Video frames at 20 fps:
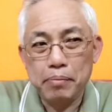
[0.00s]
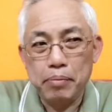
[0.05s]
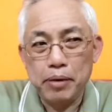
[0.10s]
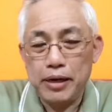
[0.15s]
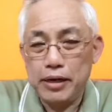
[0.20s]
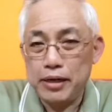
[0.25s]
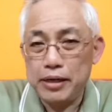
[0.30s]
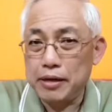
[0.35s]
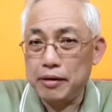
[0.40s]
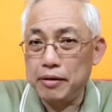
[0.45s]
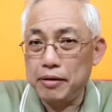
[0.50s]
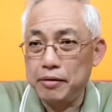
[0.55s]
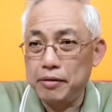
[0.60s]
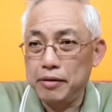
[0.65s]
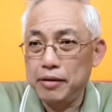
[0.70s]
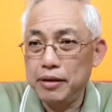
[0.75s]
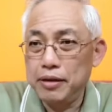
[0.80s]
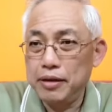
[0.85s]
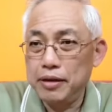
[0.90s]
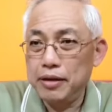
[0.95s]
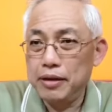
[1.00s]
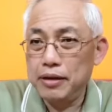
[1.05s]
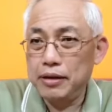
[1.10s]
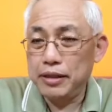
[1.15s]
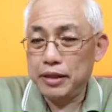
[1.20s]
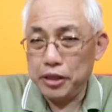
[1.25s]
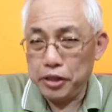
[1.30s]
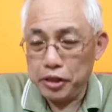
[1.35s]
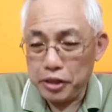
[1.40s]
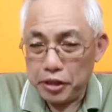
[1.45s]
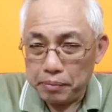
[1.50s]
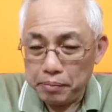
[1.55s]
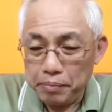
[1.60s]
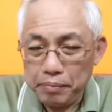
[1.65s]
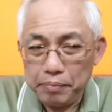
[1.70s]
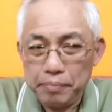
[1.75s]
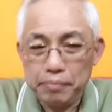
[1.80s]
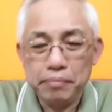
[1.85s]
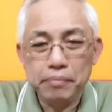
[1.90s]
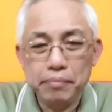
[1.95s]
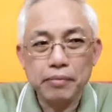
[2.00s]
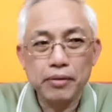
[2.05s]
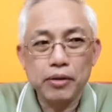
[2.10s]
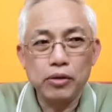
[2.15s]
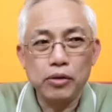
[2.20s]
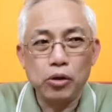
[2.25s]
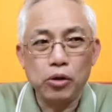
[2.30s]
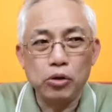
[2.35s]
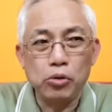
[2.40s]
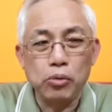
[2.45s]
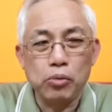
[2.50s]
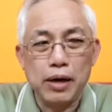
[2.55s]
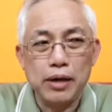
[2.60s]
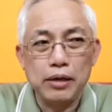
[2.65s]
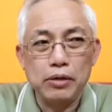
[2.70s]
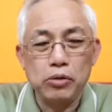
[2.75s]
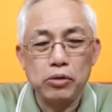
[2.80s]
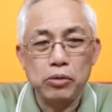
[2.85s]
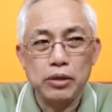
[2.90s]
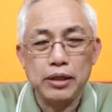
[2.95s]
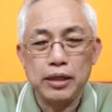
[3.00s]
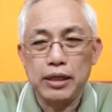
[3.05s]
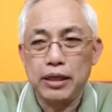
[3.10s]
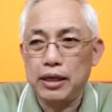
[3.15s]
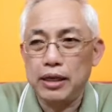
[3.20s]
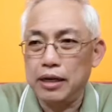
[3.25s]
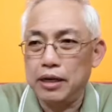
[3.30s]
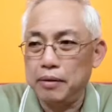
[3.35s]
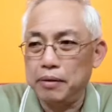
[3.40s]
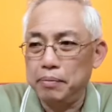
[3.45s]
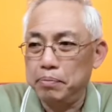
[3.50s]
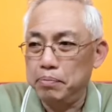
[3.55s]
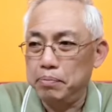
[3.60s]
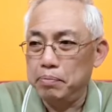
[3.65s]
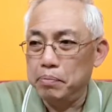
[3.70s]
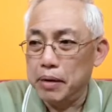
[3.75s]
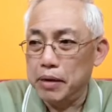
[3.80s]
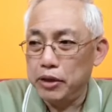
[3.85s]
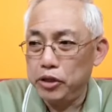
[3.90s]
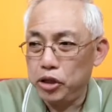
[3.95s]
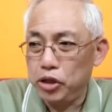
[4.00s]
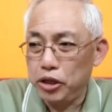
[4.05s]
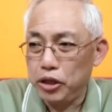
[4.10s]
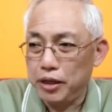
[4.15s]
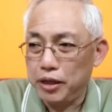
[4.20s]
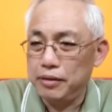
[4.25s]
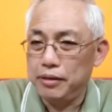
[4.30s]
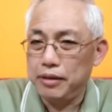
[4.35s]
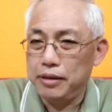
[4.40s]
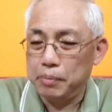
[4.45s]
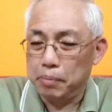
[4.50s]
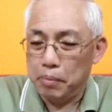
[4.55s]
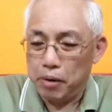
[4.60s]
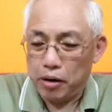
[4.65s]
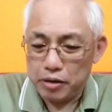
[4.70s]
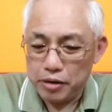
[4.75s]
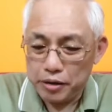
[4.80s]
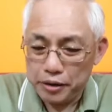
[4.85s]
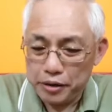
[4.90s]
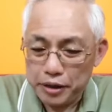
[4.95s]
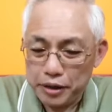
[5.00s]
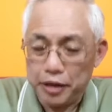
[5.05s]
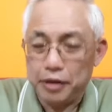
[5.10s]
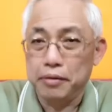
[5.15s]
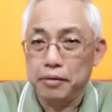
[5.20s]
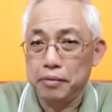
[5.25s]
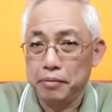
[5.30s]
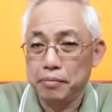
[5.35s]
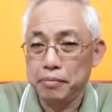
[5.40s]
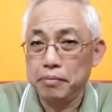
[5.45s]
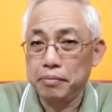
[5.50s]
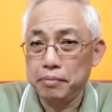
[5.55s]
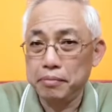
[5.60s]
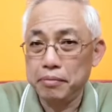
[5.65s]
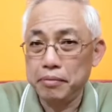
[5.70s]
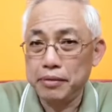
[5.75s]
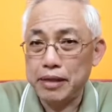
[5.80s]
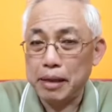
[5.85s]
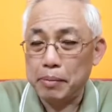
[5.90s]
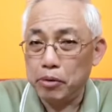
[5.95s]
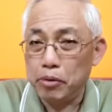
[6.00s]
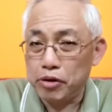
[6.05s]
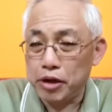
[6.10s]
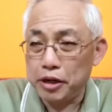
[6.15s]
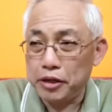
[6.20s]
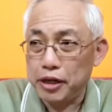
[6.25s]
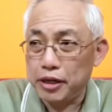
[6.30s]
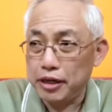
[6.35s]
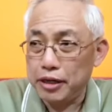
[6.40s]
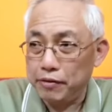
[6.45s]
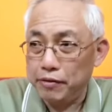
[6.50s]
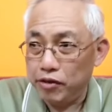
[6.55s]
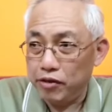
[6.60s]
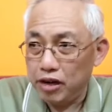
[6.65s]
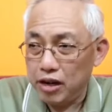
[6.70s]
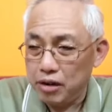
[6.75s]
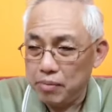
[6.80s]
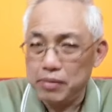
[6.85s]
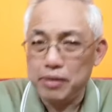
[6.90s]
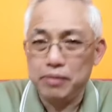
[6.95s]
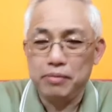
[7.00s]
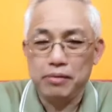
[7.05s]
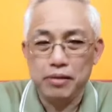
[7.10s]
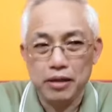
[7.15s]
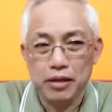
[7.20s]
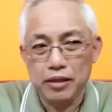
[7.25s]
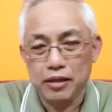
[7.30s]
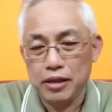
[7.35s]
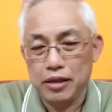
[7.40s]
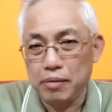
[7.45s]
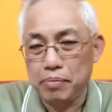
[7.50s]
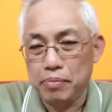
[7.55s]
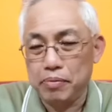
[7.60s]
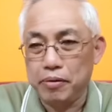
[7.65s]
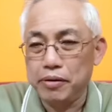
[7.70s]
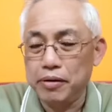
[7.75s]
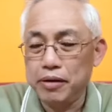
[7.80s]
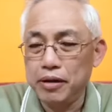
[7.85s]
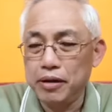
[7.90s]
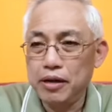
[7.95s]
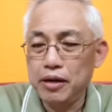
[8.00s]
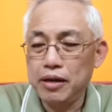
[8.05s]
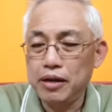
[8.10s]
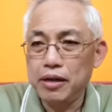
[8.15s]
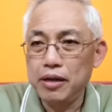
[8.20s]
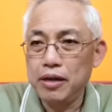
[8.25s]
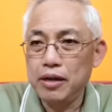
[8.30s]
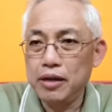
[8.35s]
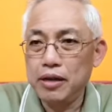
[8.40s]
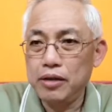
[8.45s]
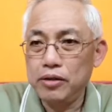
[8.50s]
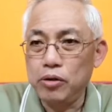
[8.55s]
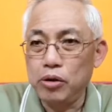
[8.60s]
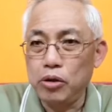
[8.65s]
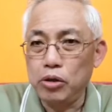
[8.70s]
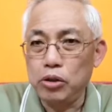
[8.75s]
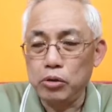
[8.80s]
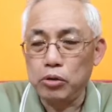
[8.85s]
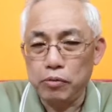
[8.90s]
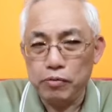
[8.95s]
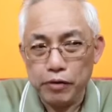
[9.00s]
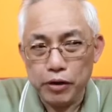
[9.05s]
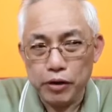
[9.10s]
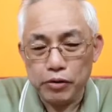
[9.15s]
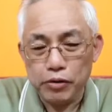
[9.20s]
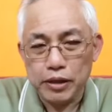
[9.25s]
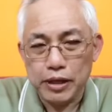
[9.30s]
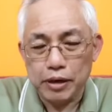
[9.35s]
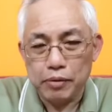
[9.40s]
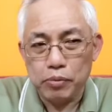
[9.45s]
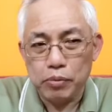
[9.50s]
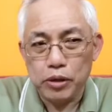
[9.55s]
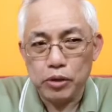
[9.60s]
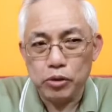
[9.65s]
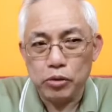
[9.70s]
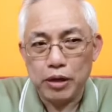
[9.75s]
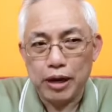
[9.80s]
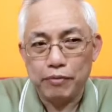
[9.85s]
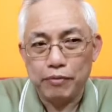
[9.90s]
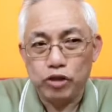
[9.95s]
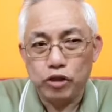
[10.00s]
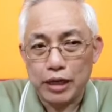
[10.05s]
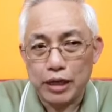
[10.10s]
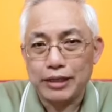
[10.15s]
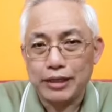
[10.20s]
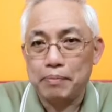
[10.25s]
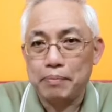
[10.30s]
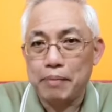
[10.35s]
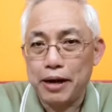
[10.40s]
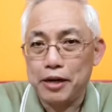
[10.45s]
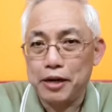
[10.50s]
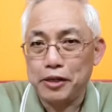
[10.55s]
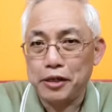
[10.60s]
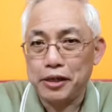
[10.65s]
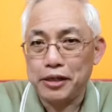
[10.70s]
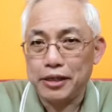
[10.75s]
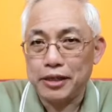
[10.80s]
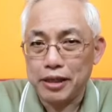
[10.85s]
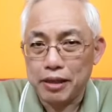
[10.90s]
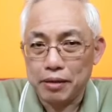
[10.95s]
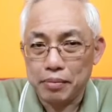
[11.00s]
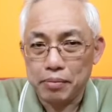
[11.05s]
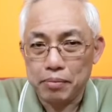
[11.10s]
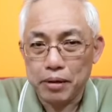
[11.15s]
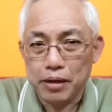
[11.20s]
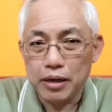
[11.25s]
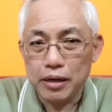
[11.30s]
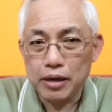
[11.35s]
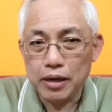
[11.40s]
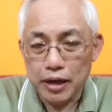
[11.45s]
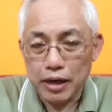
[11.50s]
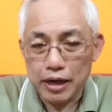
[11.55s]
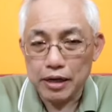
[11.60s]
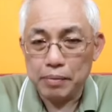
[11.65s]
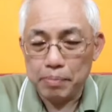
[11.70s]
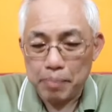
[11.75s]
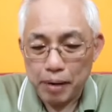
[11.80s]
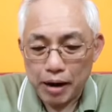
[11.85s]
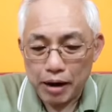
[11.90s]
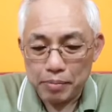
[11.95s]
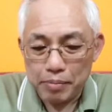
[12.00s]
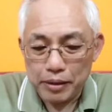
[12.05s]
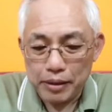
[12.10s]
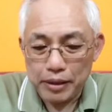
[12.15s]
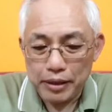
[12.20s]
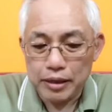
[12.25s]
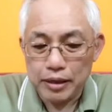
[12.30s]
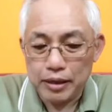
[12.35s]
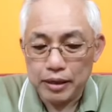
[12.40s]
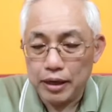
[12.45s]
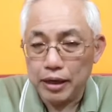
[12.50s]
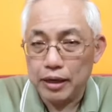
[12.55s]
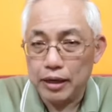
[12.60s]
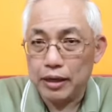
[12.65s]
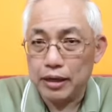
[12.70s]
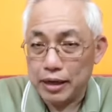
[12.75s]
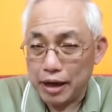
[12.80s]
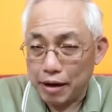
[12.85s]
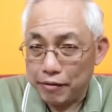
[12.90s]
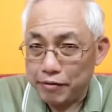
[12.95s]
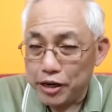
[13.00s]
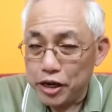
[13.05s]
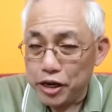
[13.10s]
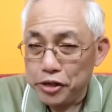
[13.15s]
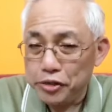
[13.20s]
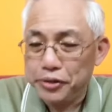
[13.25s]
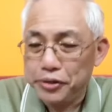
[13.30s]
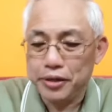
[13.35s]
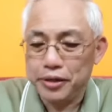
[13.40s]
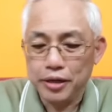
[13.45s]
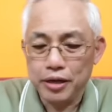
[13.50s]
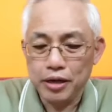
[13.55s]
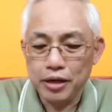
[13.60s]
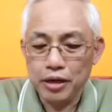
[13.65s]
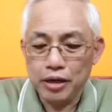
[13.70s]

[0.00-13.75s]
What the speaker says: political system, those who want to see a mature democracy, democratic development in Singapore, those who feel that we should have checks and balances in Singapore, in the parliament, in the governance,